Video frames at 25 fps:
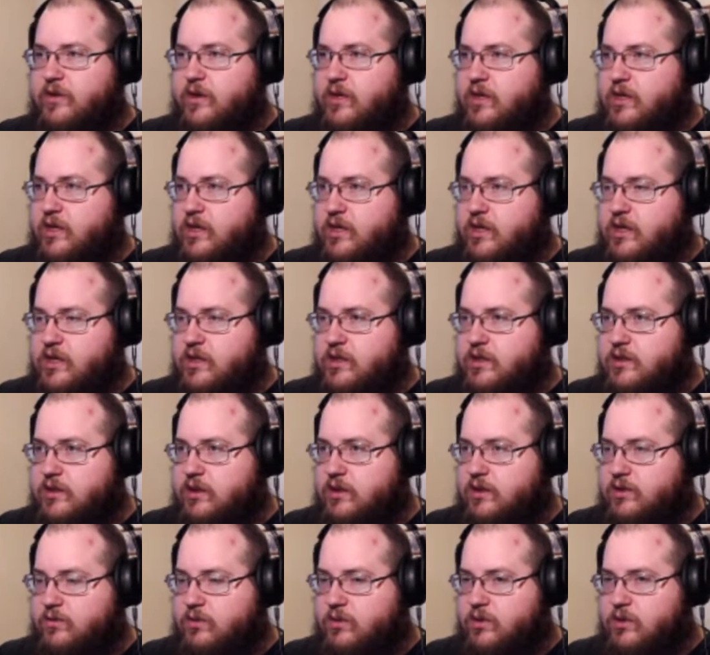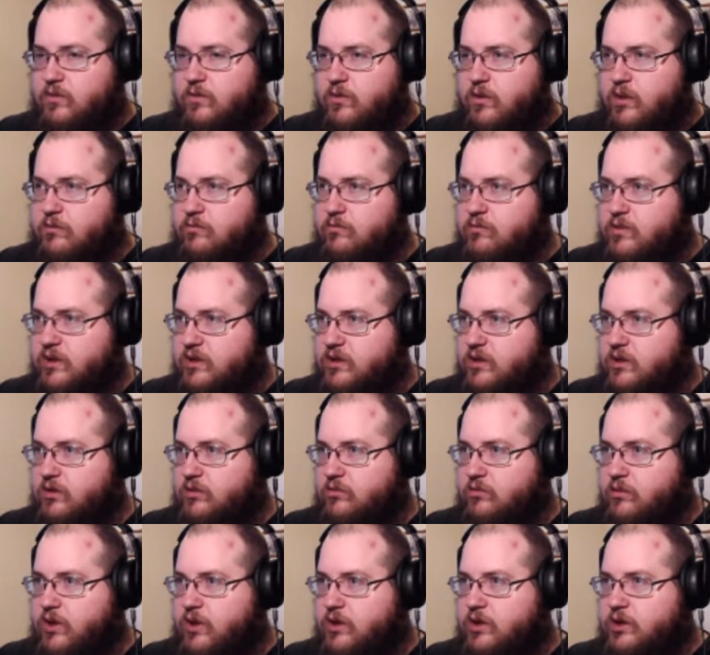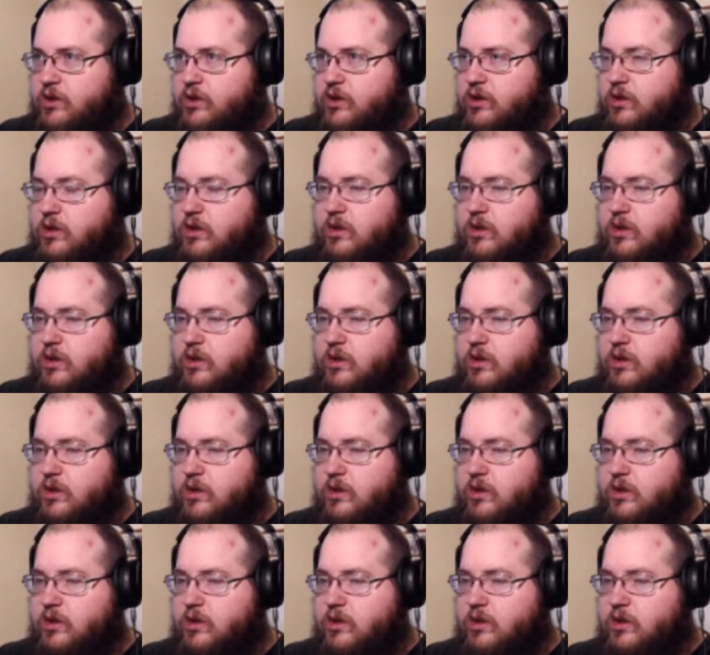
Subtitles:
than east, because we don't want to miss too much.